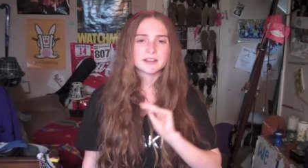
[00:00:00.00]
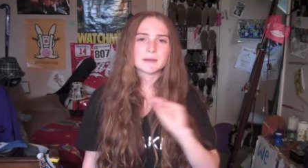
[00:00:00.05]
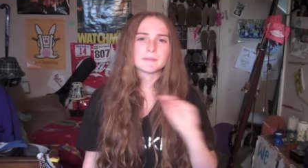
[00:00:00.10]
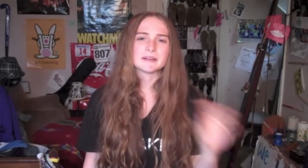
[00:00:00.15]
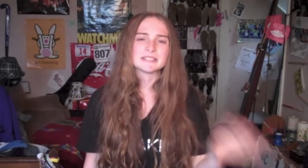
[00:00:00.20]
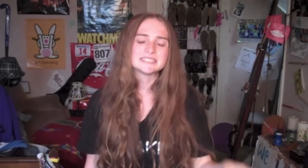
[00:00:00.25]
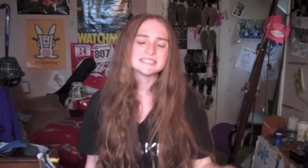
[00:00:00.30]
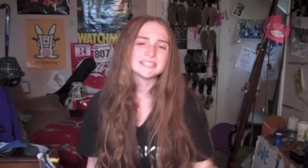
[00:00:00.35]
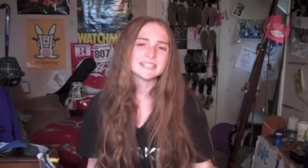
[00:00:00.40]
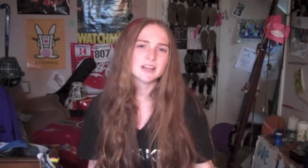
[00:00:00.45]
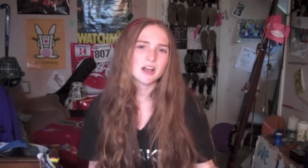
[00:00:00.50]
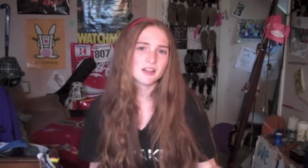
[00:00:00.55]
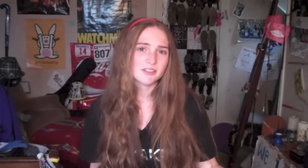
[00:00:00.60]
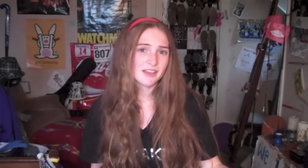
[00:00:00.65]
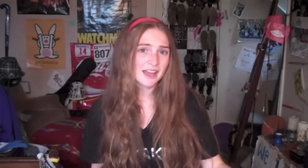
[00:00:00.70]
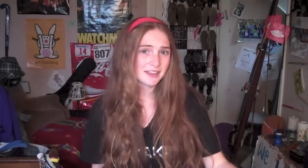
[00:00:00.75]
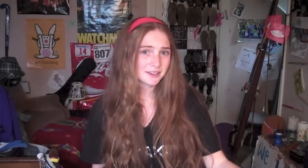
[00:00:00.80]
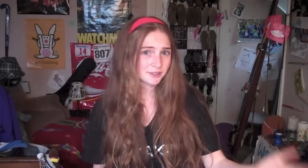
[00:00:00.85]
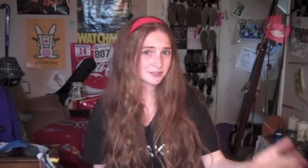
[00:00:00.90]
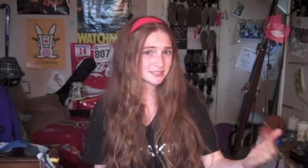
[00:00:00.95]
Now, by seeing all
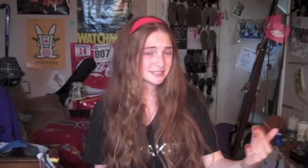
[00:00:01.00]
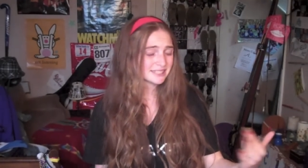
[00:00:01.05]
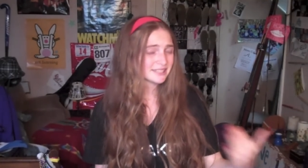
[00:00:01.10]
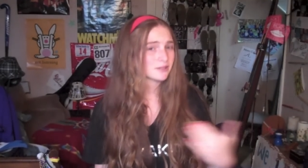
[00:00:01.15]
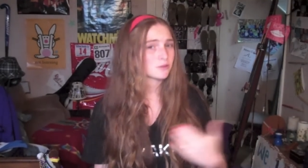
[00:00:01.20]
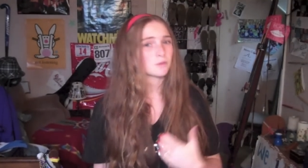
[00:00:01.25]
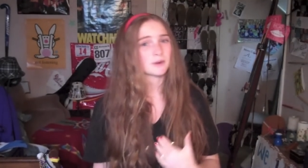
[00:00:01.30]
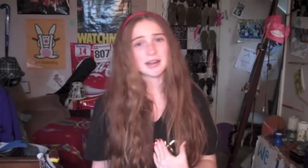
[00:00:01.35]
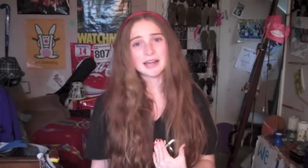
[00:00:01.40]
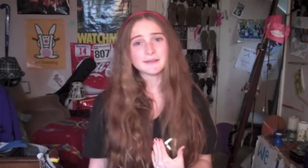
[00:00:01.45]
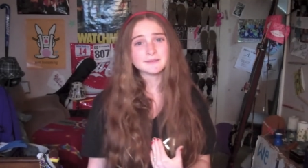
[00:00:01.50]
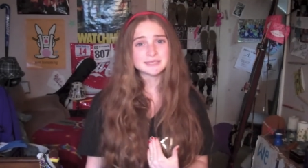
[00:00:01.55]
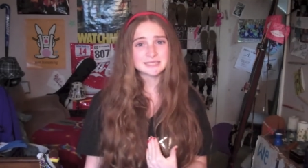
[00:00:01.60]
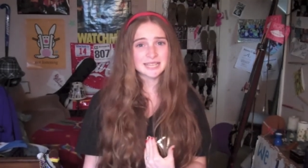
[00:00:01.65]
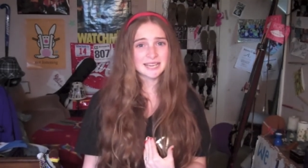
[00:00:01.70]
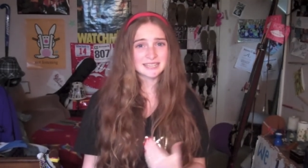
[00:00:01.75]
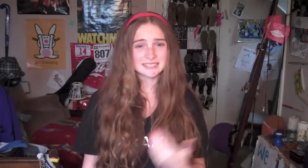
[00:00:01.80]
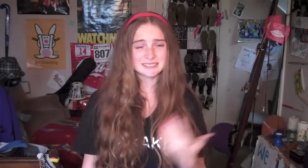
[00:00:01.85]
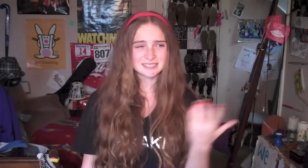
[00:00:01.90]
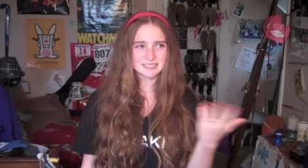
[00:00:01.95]
that, you'll see that what I'm
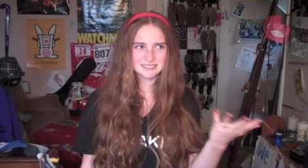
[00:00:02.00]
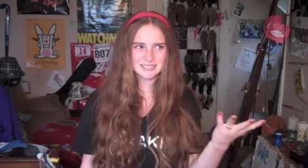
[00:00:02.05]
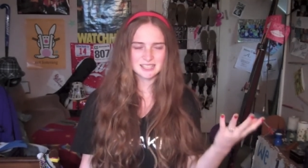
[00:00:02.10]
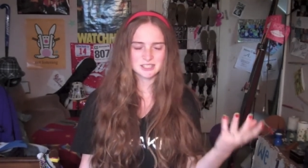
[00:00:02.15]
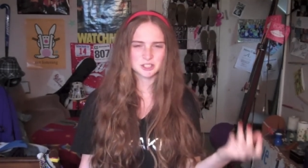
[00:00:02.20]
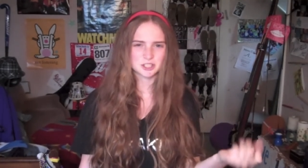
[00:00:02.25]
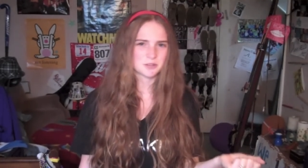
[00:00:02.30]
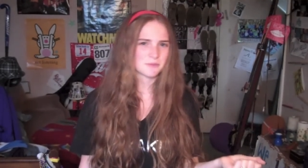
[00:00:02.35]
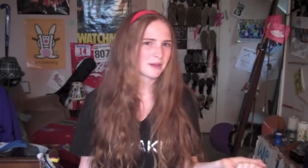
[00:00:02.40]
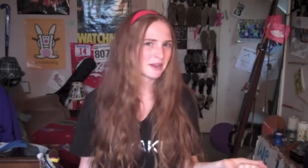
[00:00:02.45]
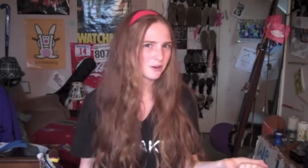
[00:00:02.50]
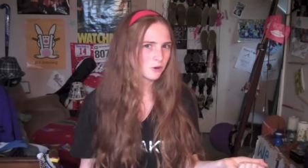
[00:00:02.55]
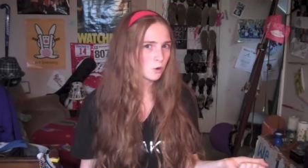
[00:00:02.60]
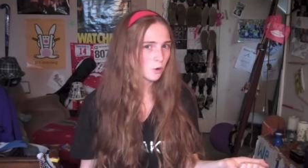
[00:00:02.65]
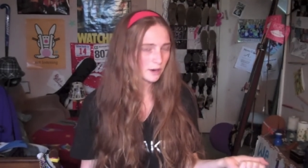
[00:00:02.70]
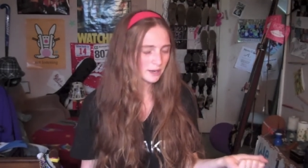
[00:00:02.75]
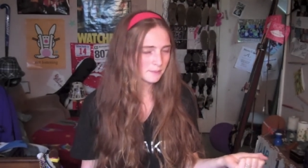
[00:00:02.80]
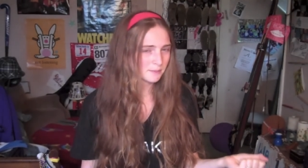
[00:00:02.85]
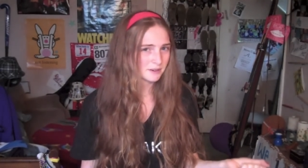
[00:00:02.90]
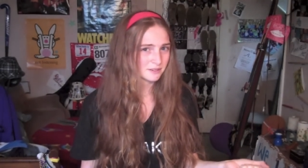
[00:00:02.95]
saying does actually make
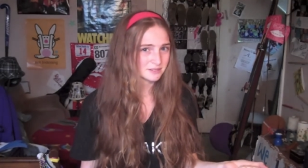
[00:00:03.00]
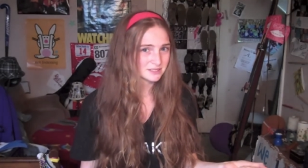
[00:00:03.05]
quite a bit of